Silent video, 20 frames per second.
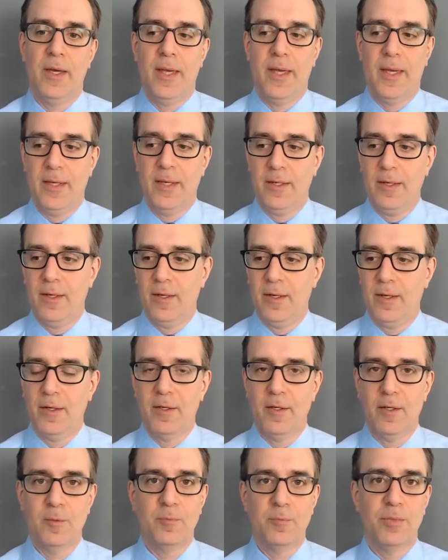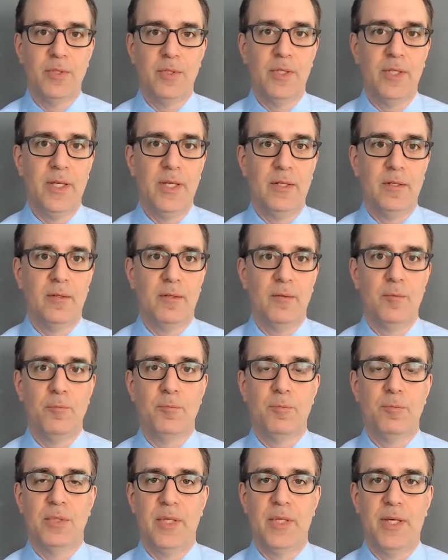a complete
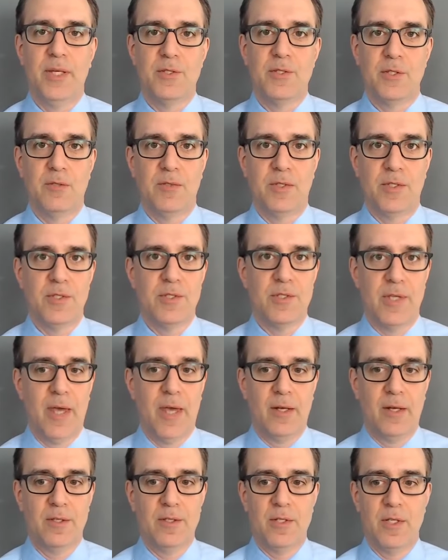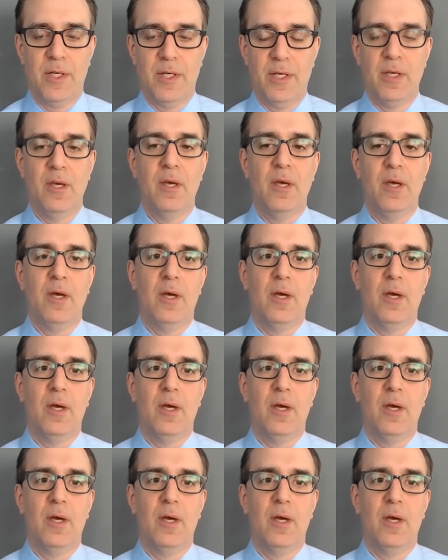place of insanity.